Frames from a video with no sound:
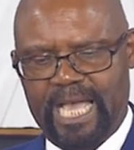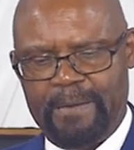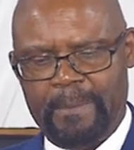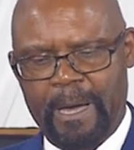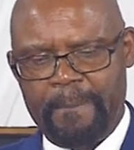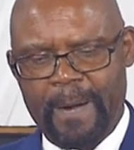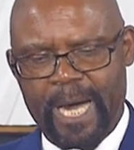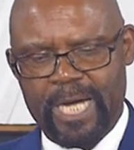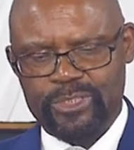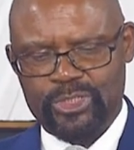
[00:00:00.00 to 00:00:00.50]

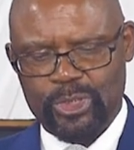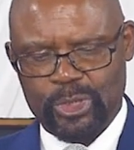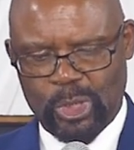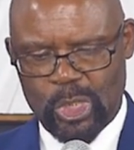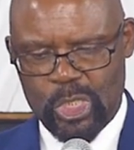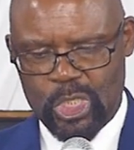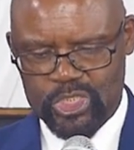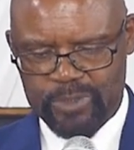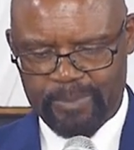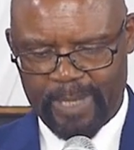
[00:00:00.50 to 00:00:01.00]
I'm about to
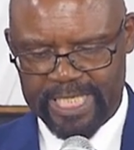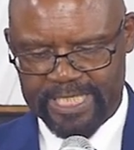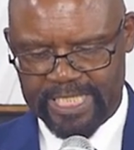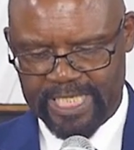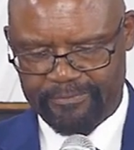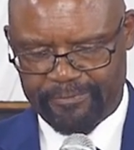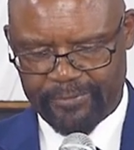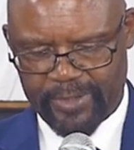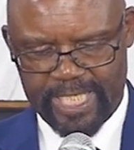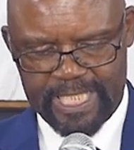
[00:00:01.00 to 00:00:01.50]
close, my
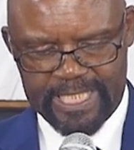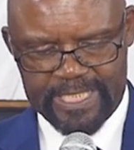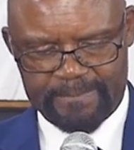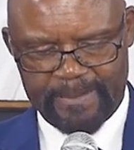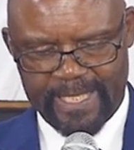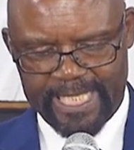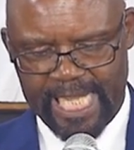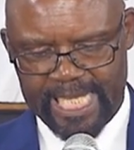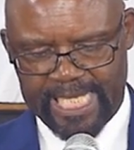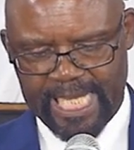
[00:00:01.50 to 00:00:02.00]
dear
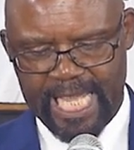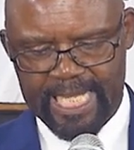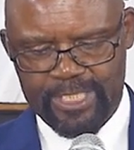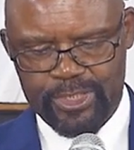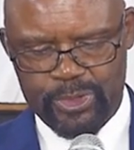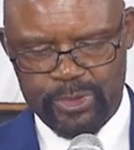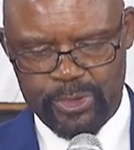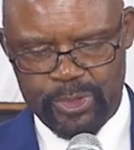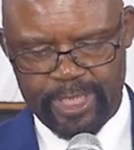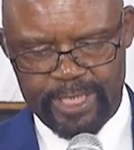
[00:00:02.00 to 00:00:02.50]
friends, but I
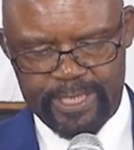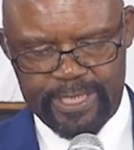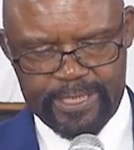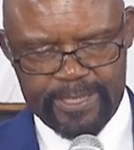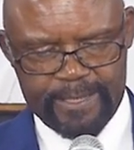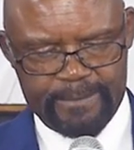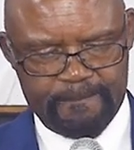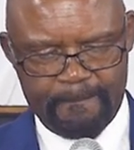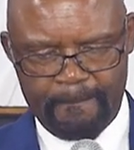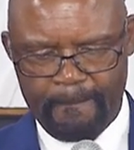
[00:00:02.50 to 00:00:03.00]
can't do
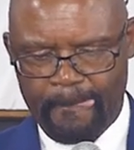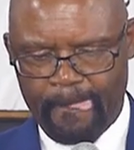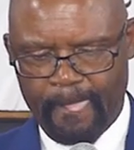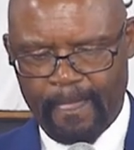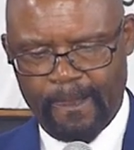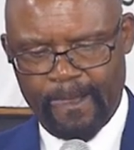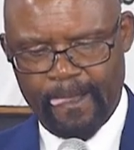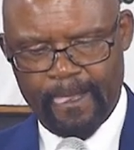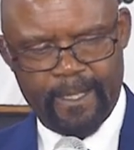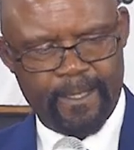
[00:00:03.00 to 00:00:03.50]
it
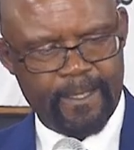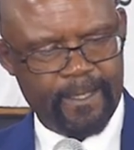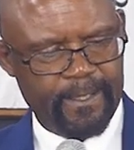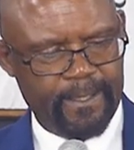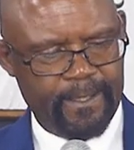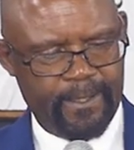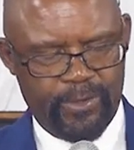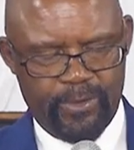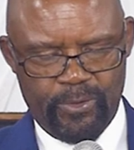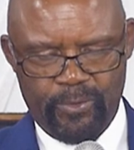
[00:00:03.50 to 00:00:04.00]

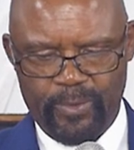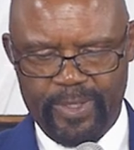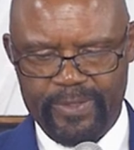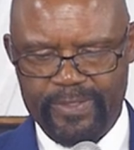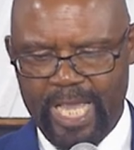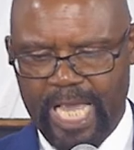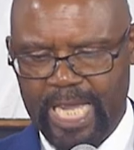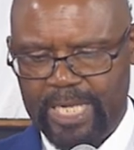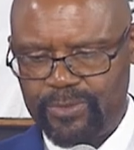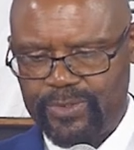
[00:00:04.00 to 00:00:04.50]

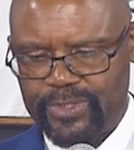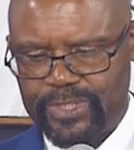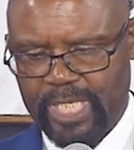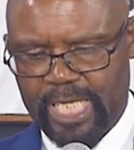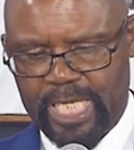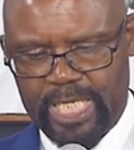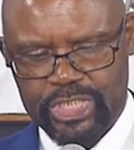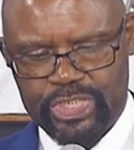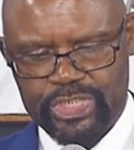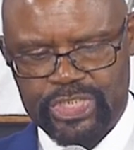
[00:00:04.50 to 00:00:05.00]

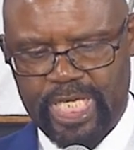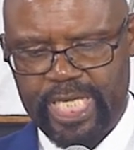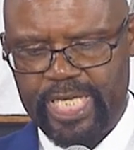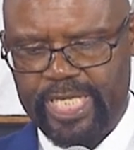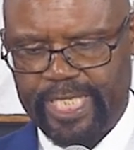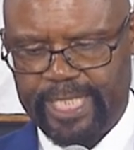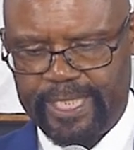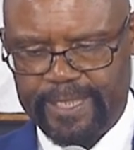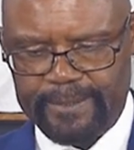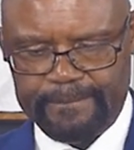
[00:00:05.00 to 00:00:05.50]
without uh,
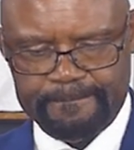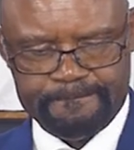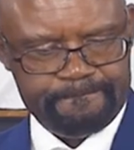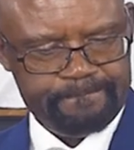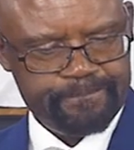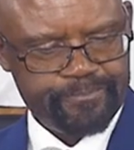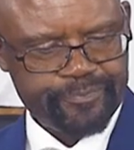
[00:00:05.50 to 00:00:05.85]
sharing